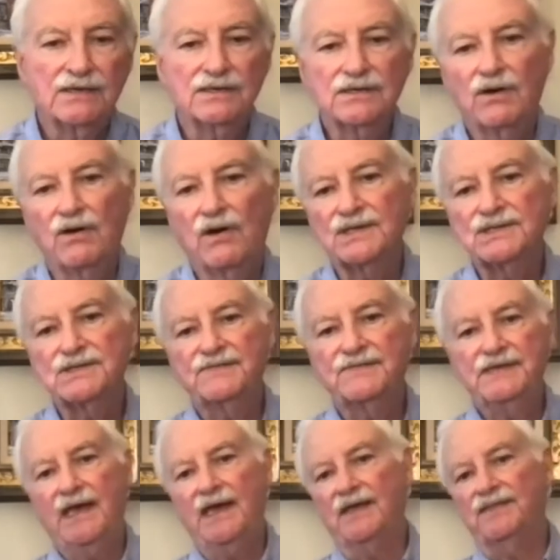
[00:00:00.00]
cause of
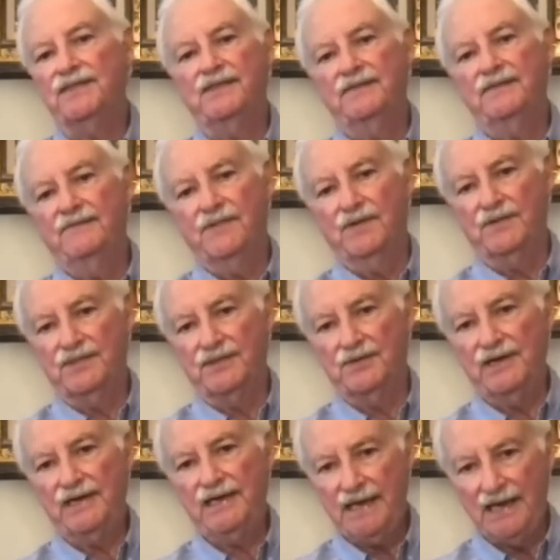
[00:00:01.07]
death for
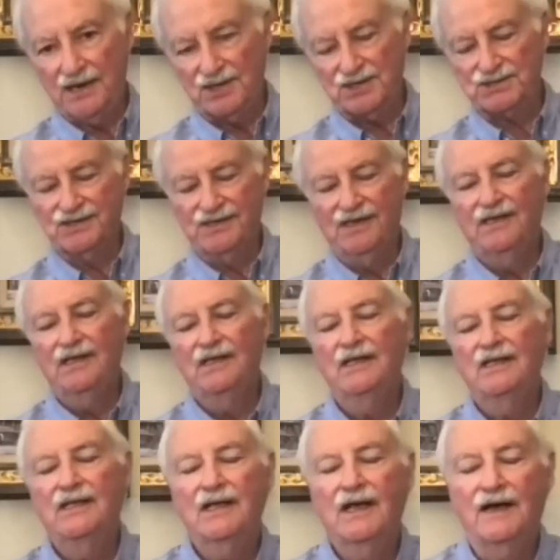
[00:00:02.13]
30 years
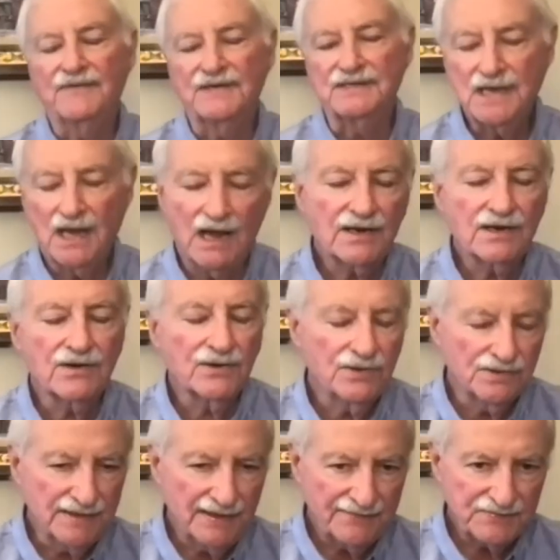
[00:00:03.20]
of a Tucker who
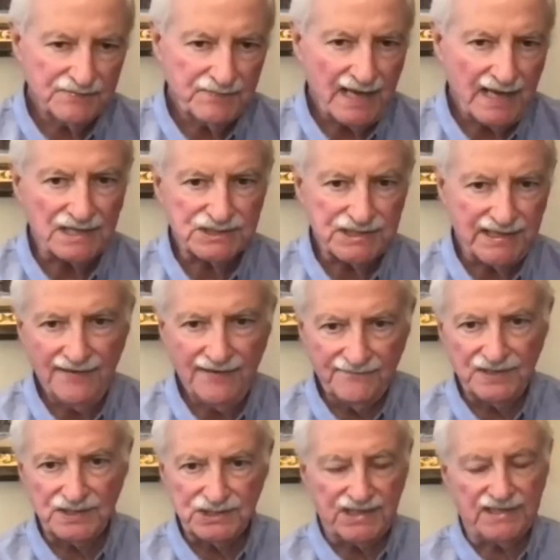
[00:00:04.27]
lived past
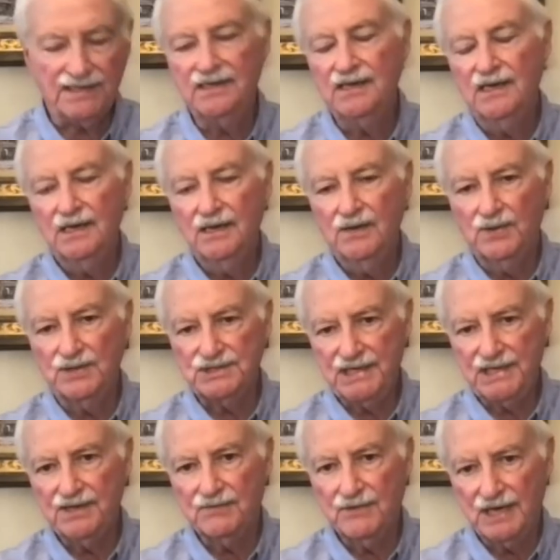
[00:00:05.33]
infancy was
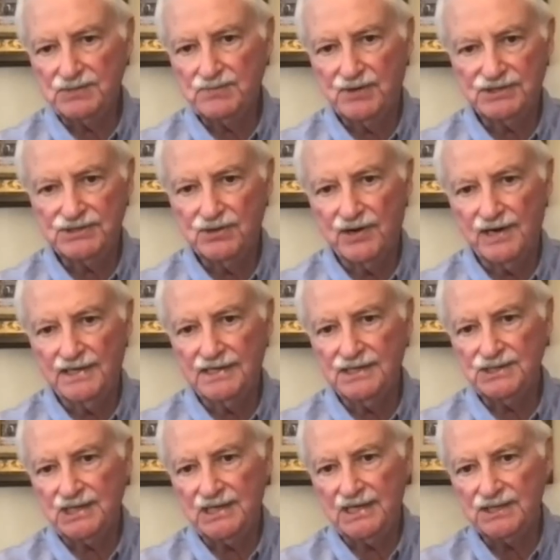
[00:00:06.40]
either respiratory
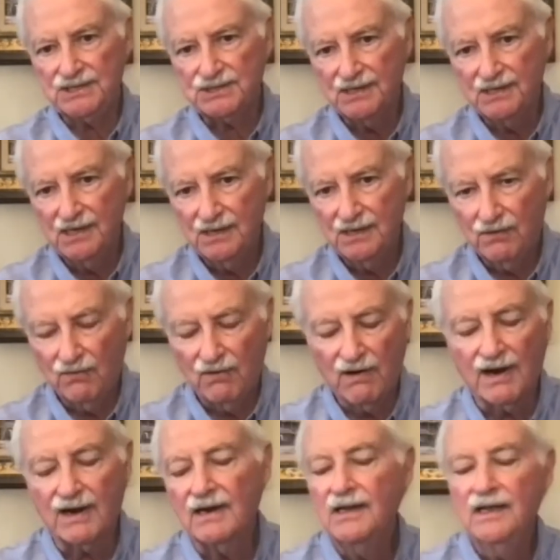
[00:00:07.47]
disease
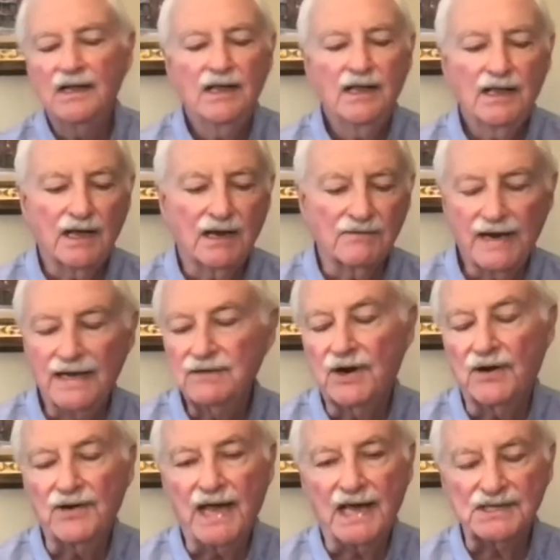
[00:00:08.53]
or a
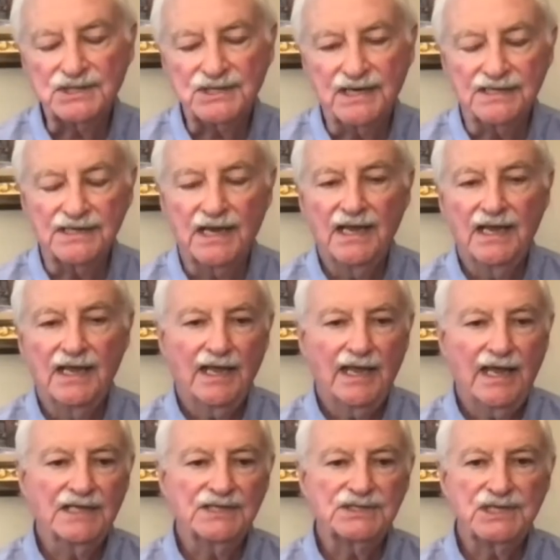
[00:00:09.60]
railroad accident.
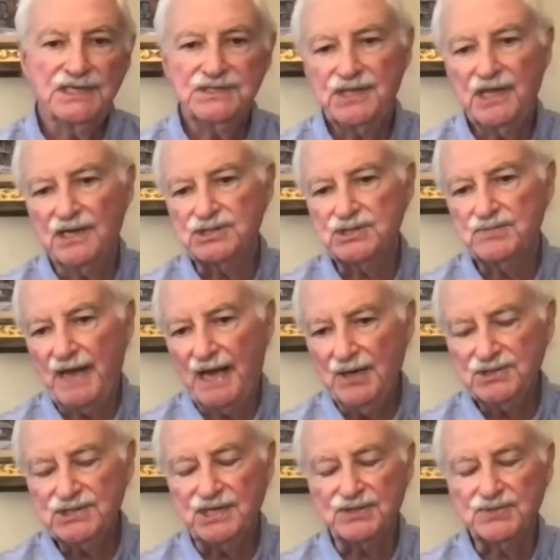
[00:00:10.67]
And since their
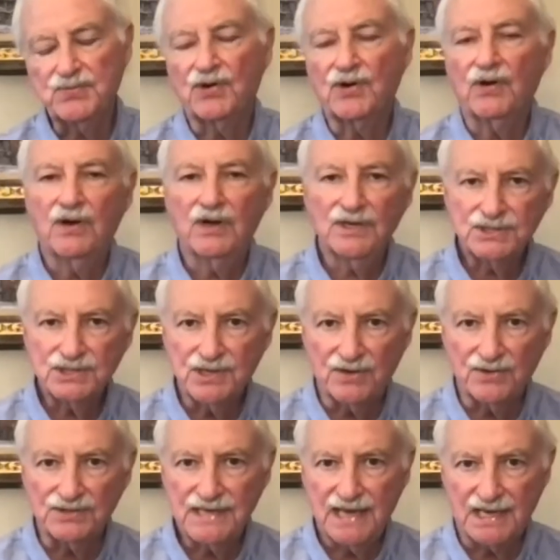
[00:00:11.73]
spouses were also
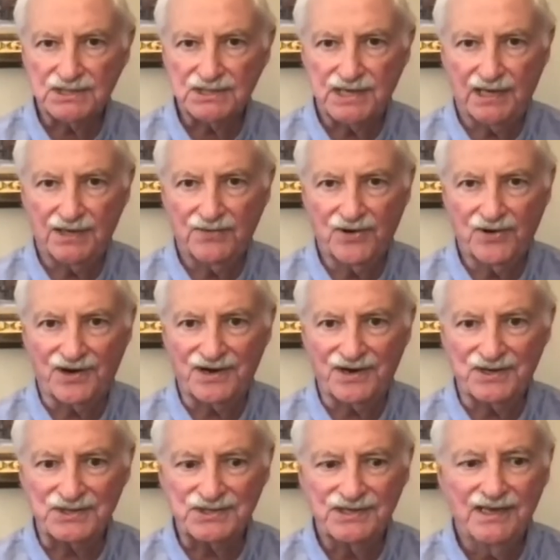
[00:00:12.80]
textile workers,